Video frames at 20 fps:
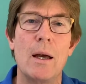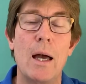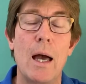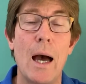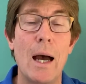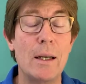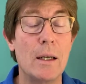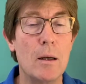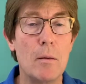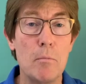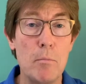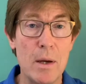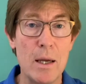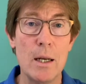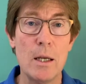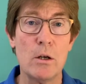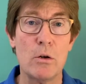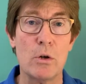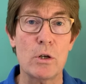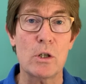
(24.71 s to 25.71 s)
And yet,
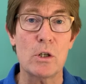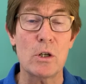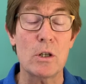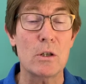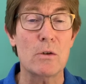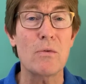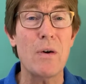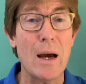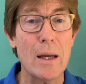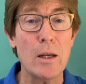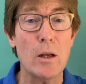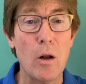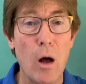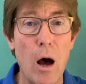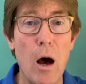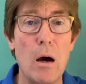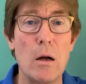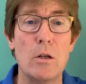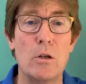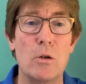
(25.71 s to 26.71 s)
many Christians find it
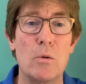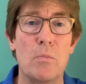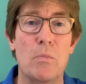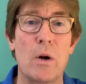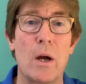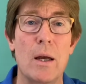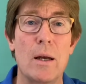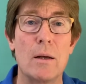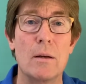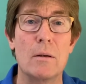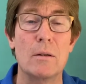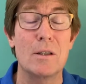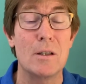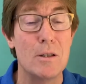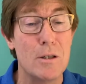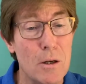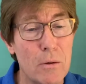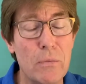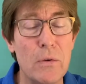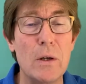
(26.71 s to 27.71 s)
hard to pray,
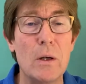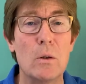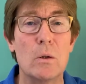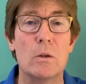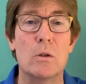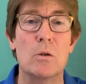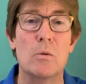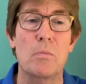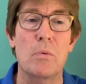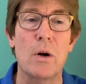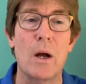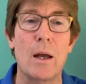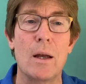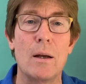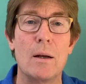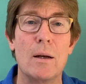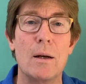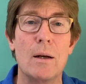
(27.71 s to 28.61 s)
difficult to pray.